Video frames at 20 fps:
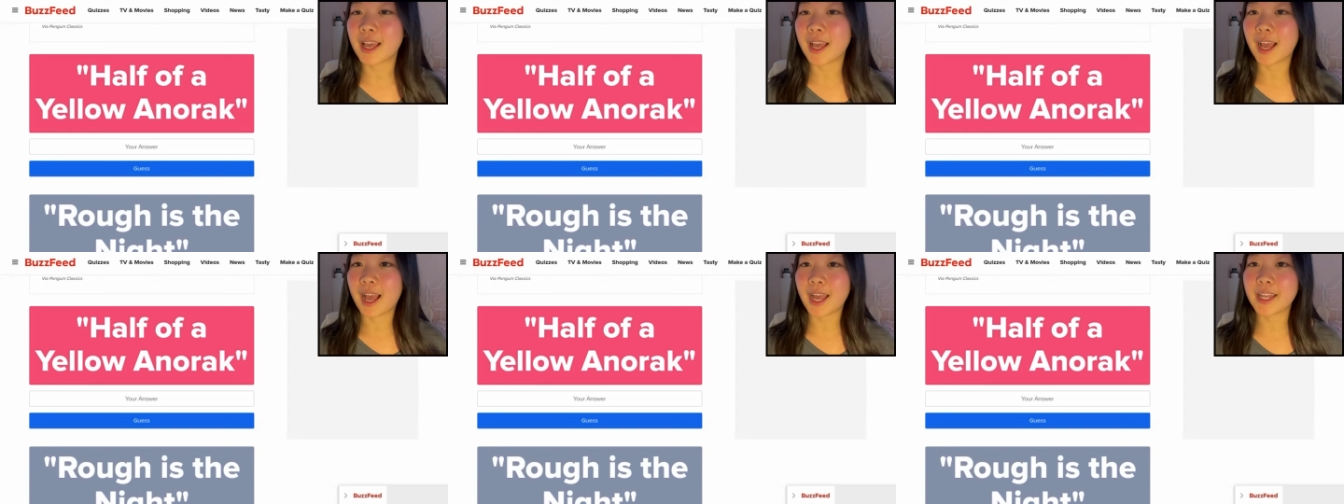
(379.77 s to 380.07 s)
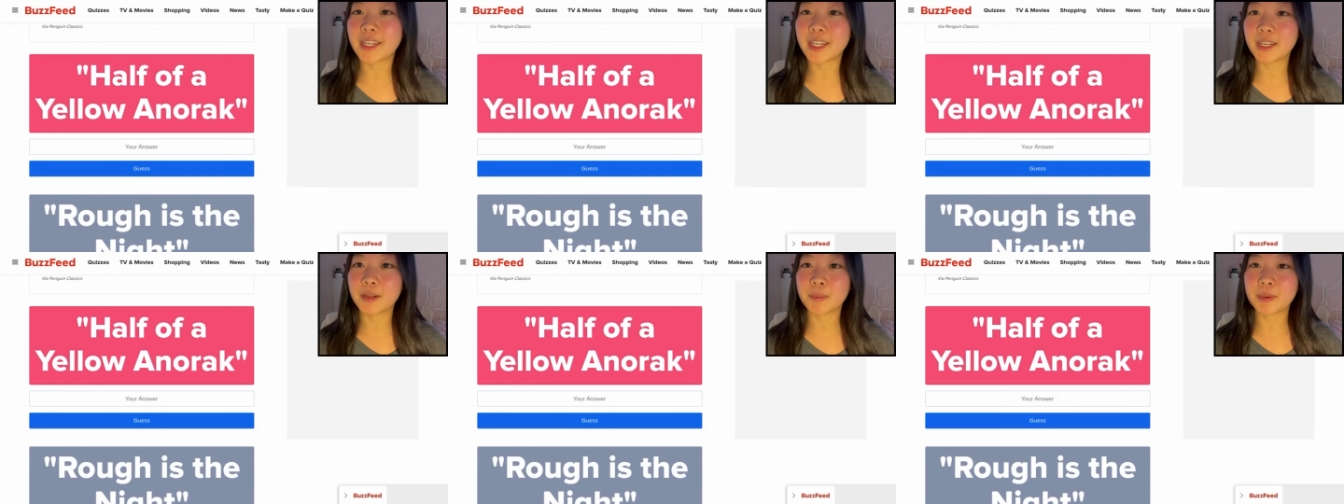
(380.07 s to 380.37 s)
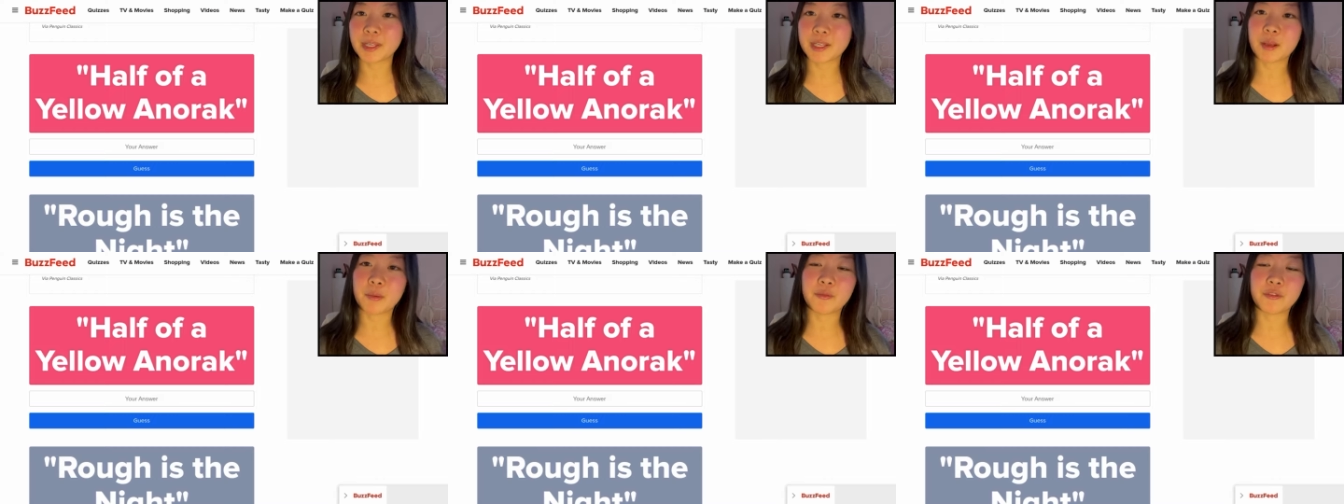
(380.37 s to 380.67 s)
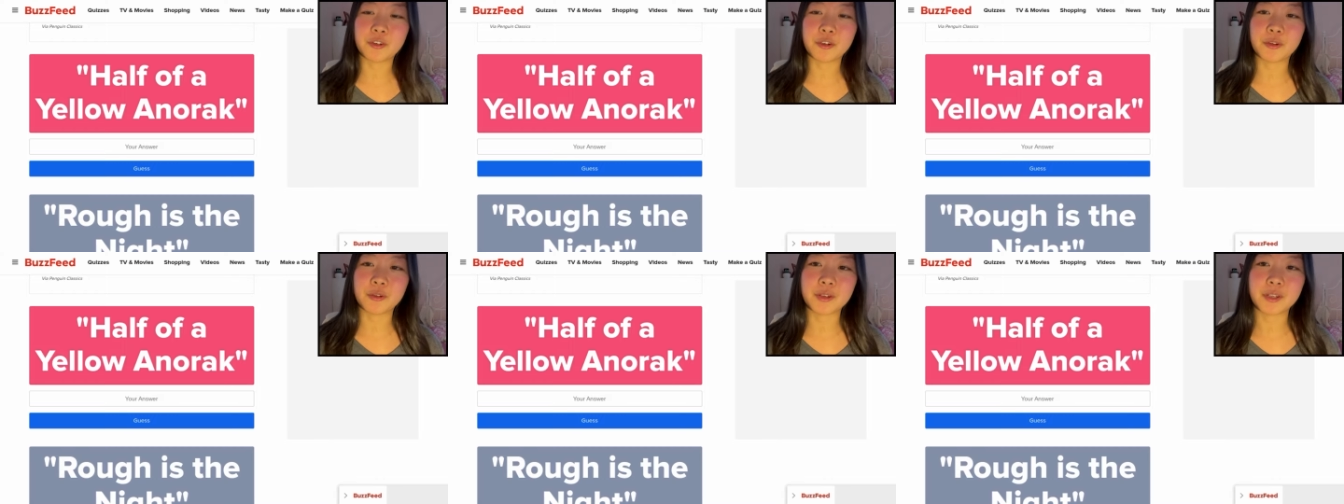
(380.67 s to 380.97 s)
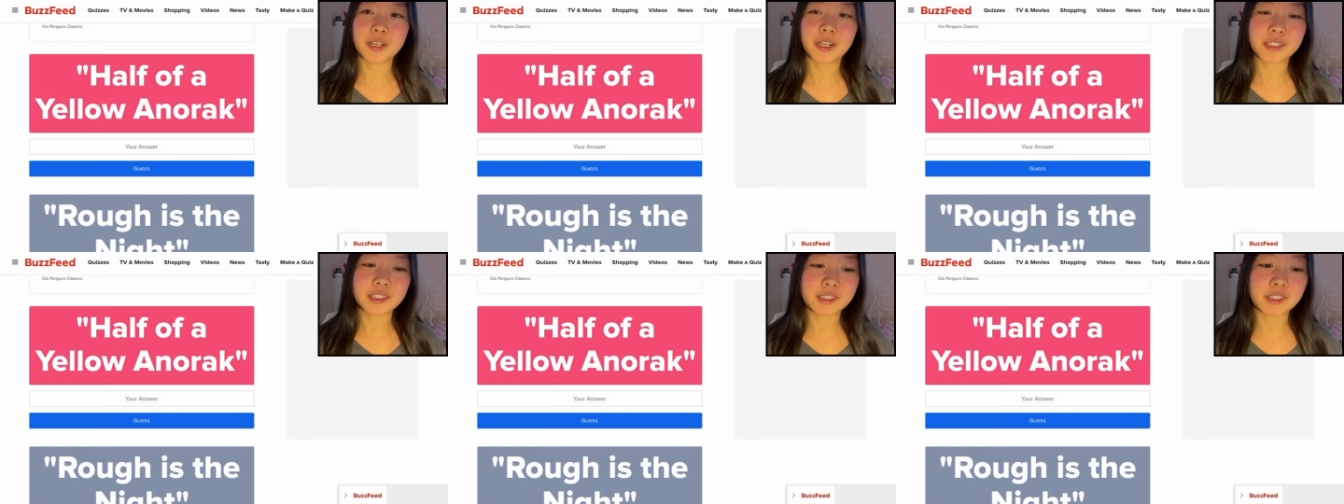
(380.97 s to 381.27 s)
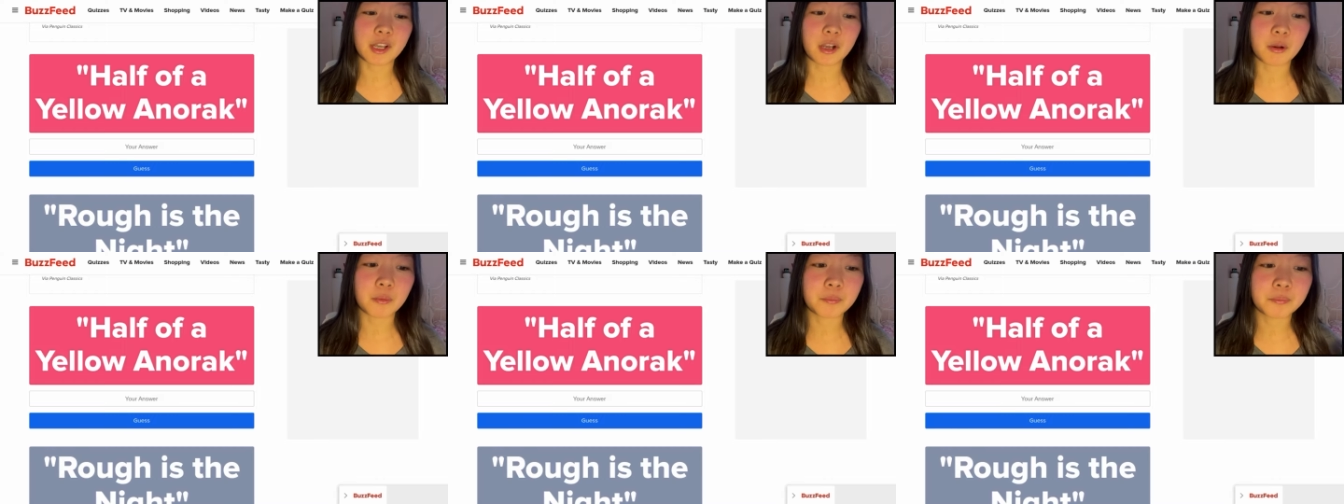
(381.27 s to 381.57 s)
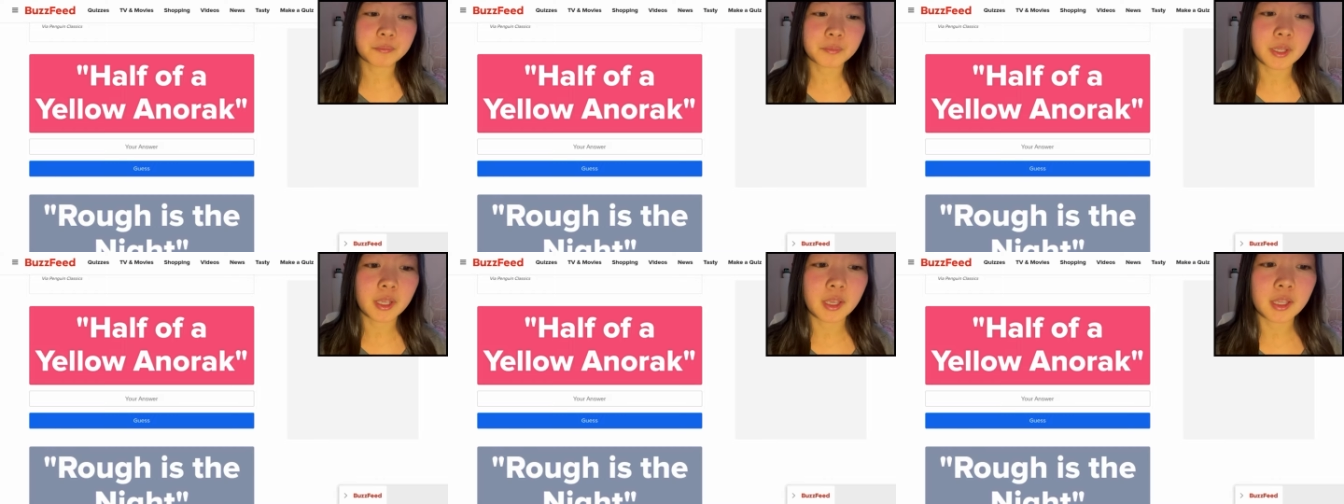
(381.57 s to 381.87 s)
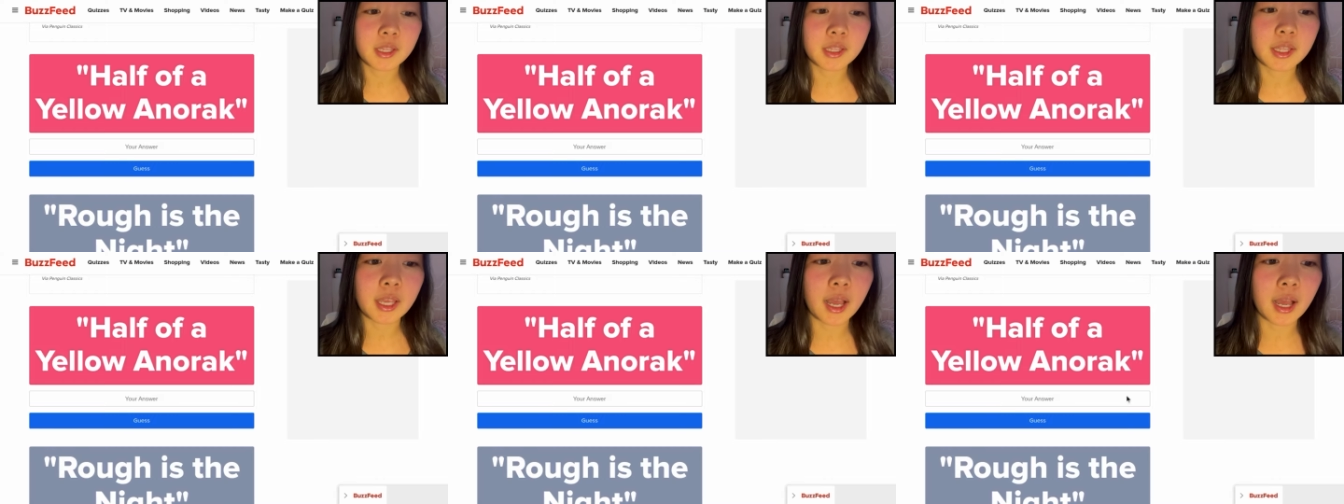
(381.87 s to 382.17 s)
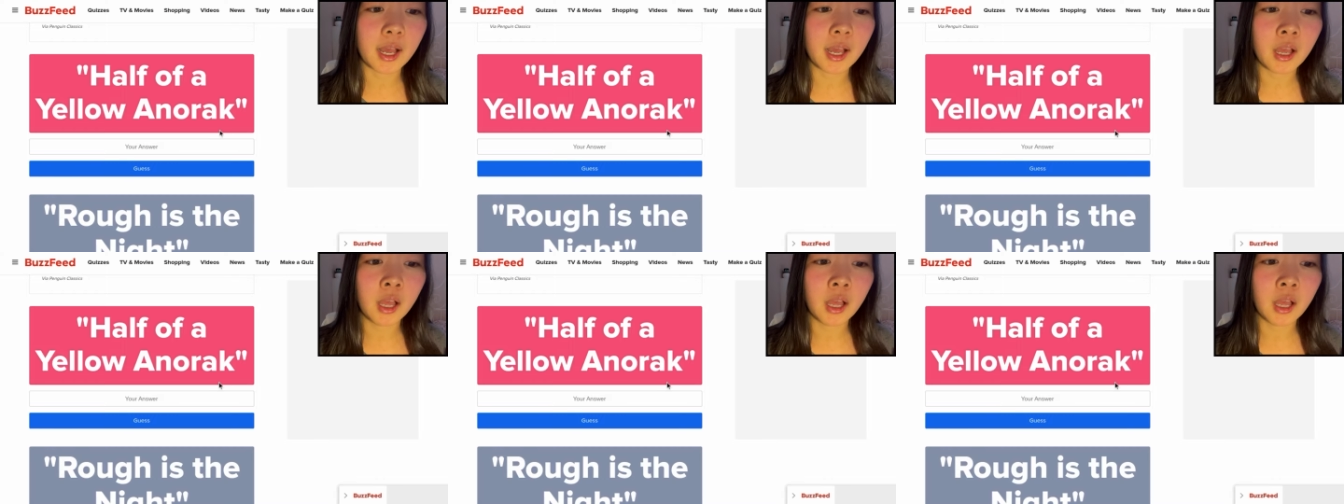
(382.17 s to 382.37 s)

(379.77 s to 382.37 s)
I need to pick up food. So, yeah.